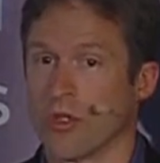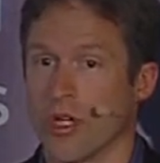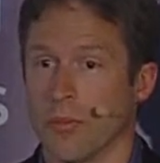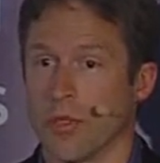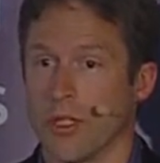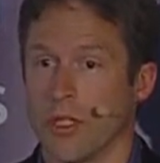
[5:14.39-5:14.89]

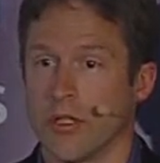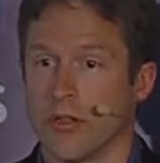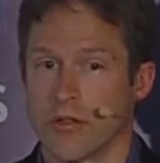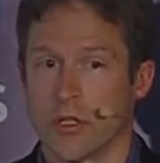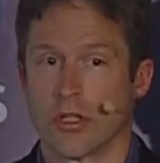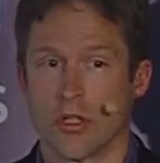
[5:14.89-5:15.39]
company
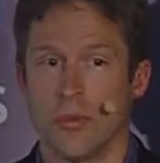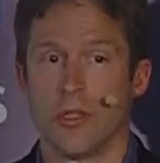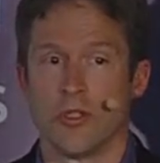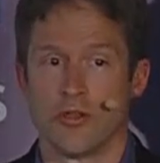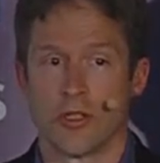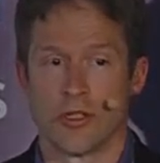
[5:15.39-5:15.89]
that are going to be
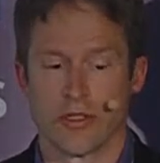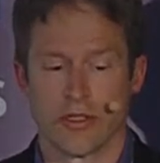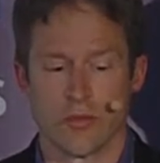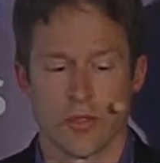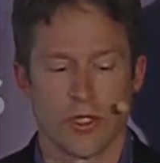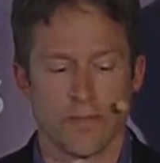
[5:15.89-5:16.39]
using this
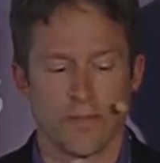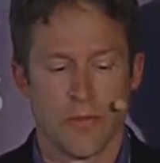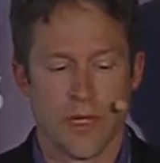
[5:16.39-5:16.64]
as well.